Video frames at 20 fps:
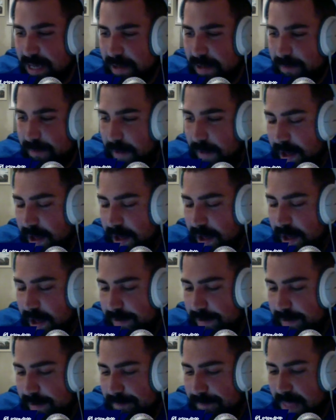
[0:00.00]
I
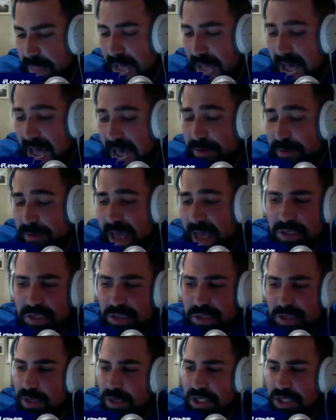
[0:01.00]
don't have too
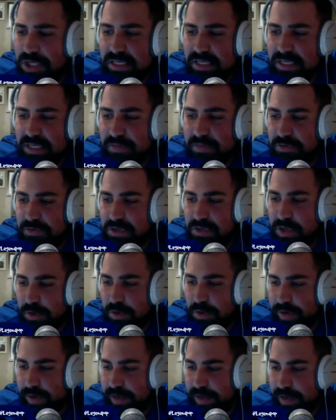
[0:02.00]
much else here for
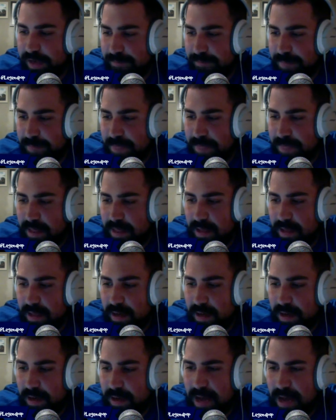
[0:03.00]
Sony.
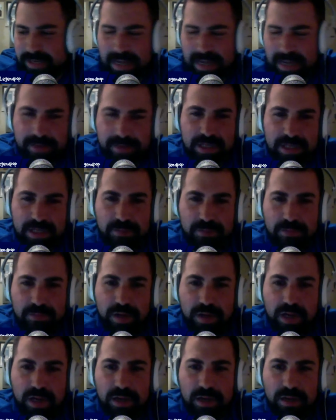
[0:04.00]
I was having some
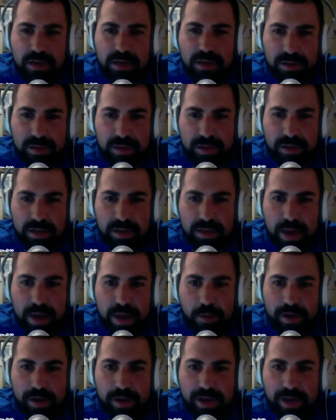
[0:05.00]
network
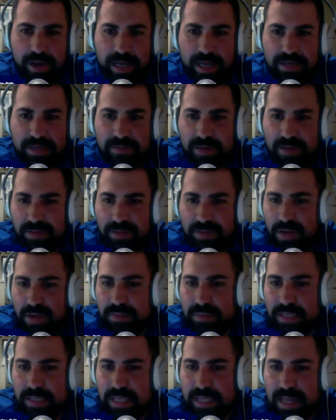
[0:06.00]
connectivity problems at
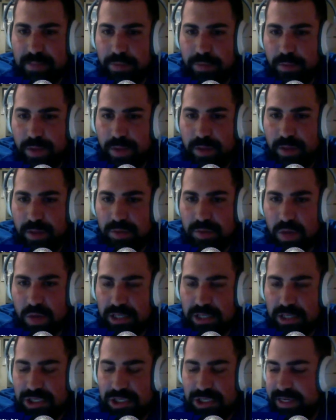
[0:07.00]
that point while I was watching
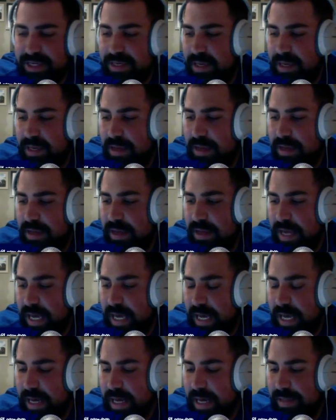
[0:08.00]
it.
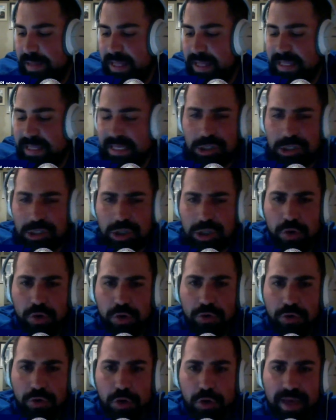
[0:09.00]
They did show No
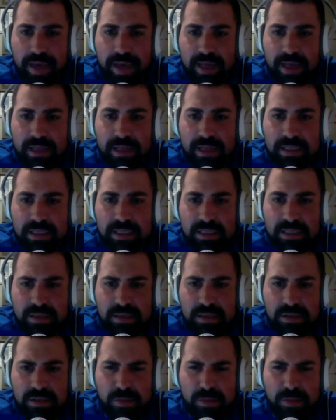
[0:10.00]
Man's
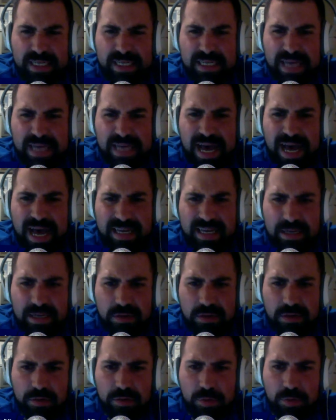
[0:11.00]
Sky
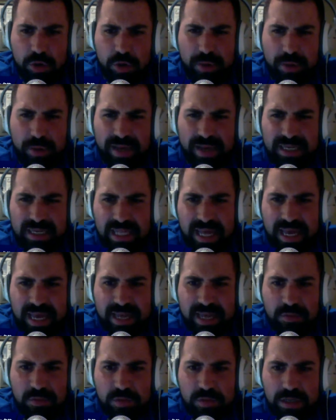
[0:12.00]
or No Man's Land.
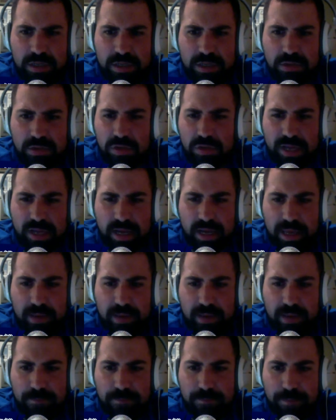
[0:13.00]
What is it called? That game
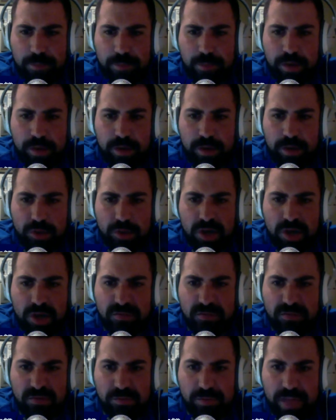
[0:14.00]
where you travel
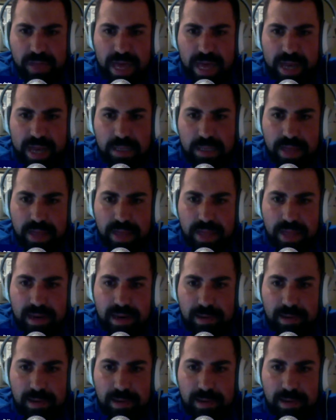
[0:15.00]
from planet to planet.